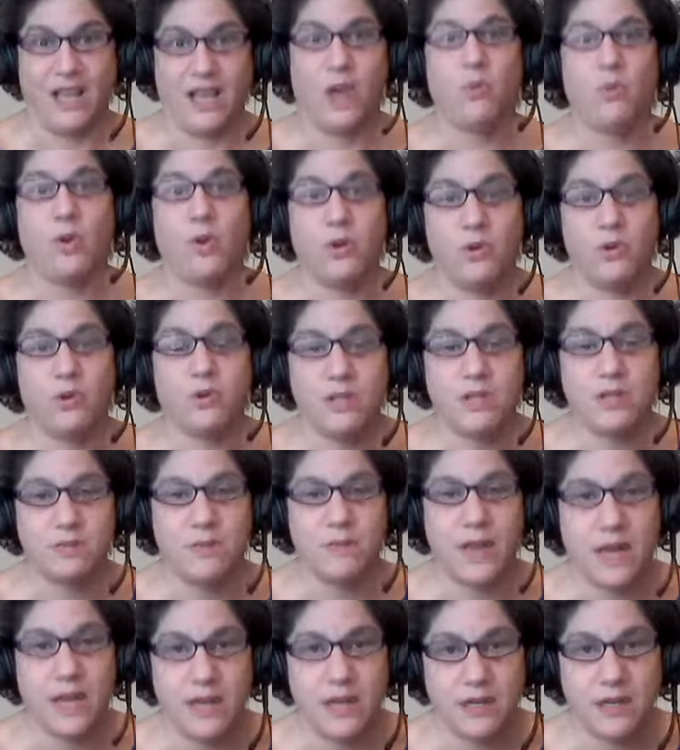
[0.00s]
I want to increase
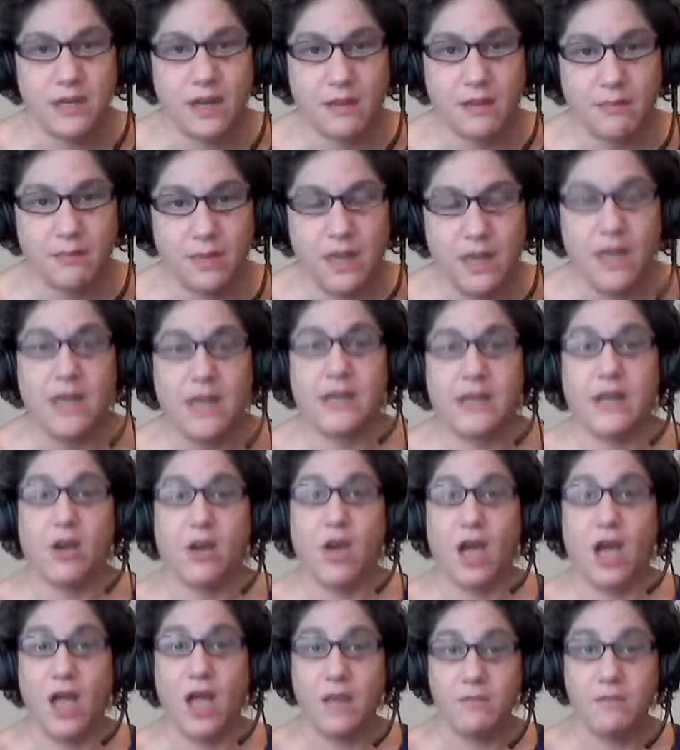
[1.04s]
my income. Now,
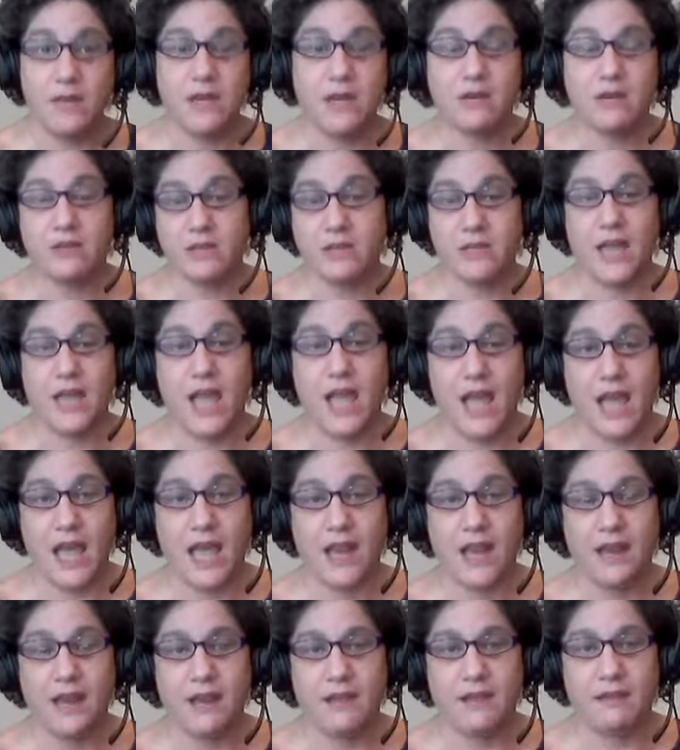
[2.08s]
I'm here
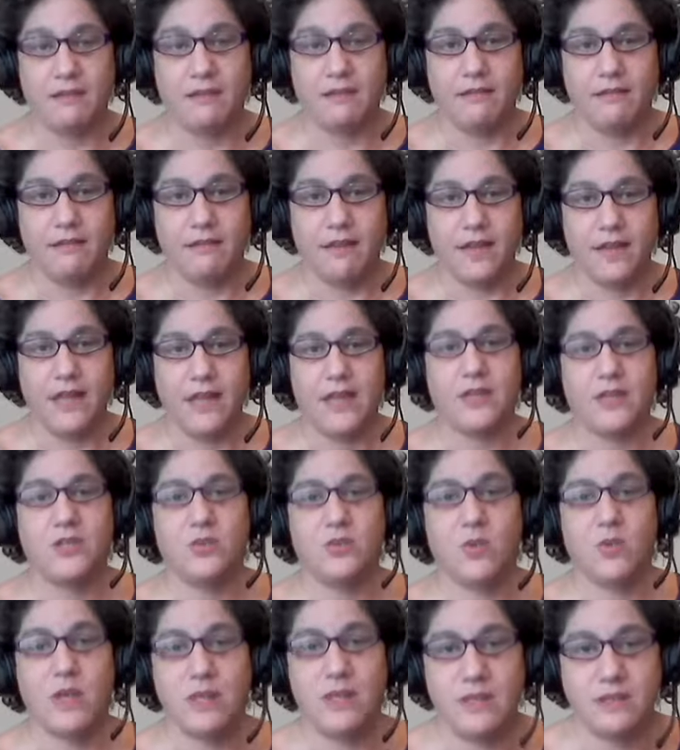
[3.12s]
today
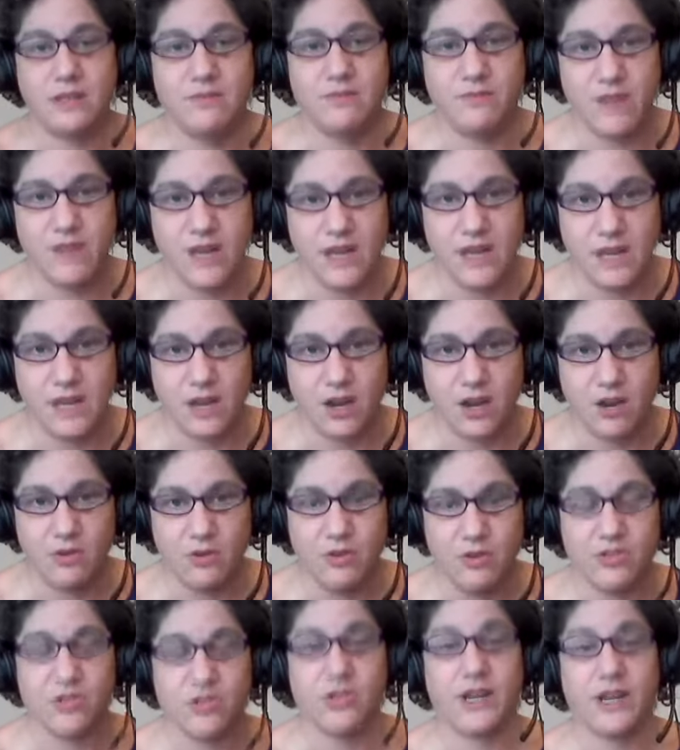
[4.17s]
doing this
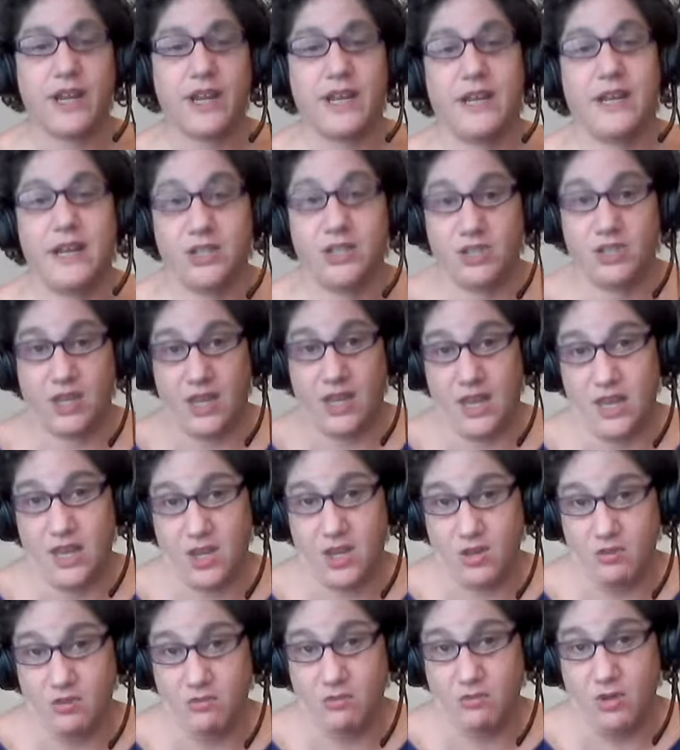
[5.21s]
video so that I can educate
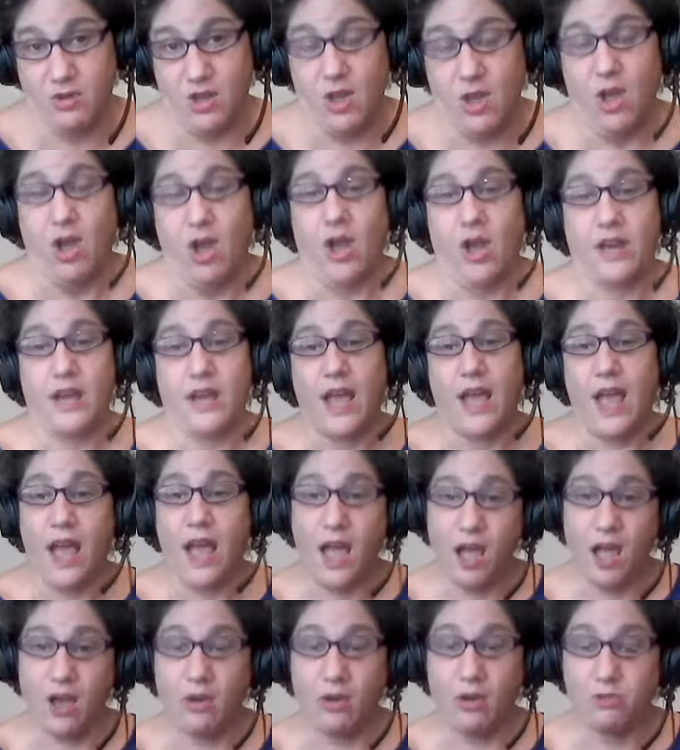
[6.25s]
you on
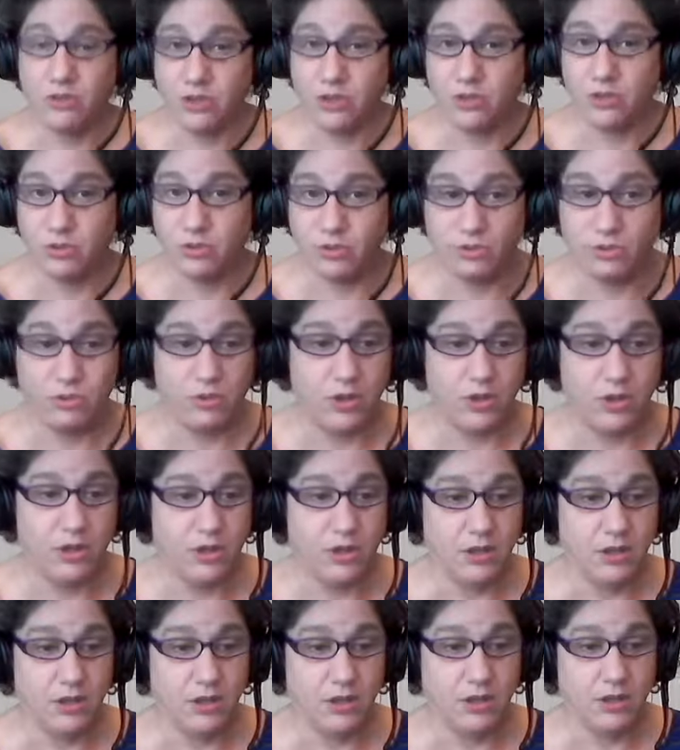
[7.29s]
how to
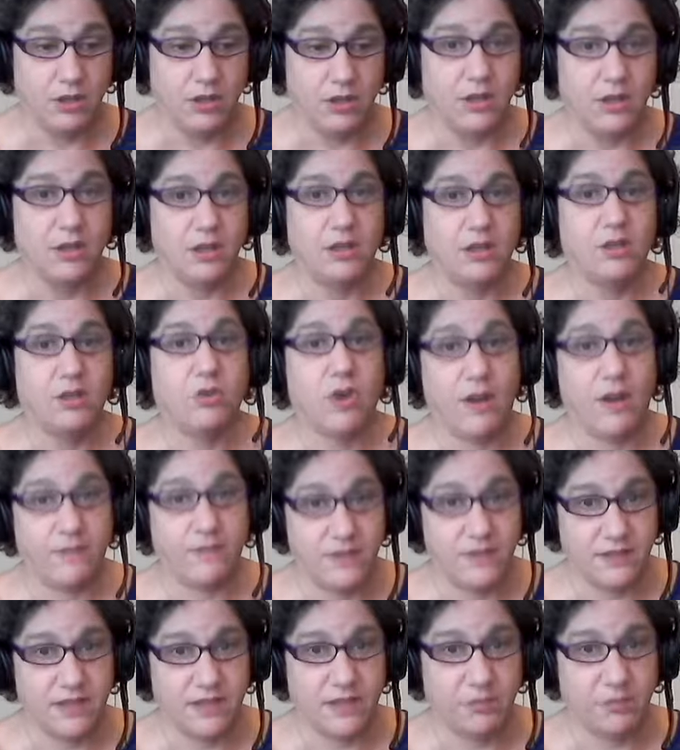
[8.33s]

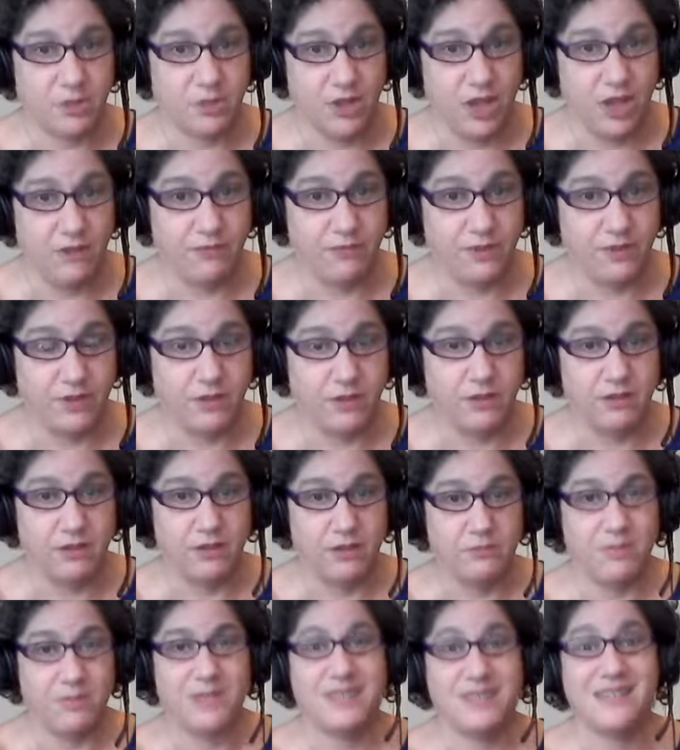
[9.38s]
craft a sellable offer,
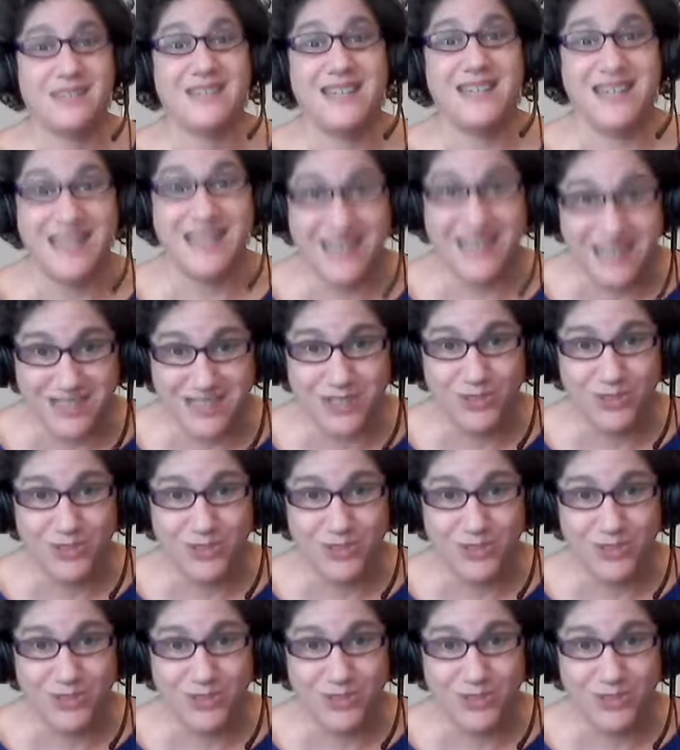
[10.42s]
because you need to